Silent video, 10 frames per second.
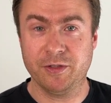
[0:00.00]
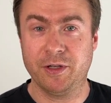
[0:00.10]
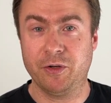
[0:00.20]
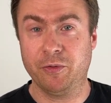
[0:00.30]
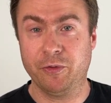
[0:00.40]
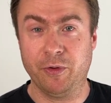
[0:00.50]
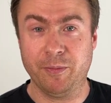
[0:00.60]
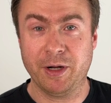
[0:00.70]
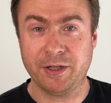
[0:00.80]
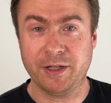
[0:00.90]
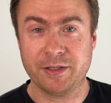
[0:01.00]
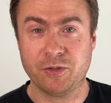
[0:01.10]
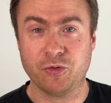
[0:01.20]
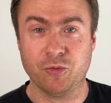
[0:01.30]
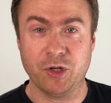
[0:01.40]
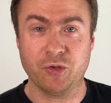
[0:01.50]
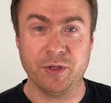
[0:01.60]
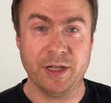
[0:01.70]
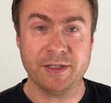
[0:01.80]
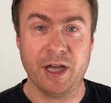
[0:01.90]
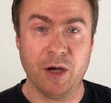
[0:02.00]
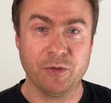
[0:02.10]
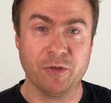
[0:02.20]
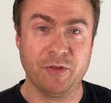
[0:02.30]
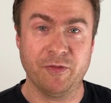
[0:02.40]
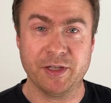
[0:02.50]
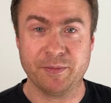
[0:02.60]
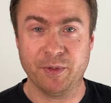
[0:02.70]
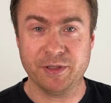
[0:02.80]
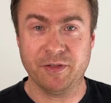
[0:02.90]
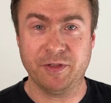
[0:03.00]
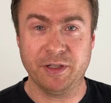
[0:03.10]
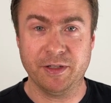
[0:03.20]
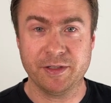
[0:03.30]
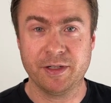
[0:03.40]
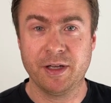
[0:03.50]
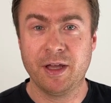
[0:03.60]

secondary market to actually get out of investments if needed.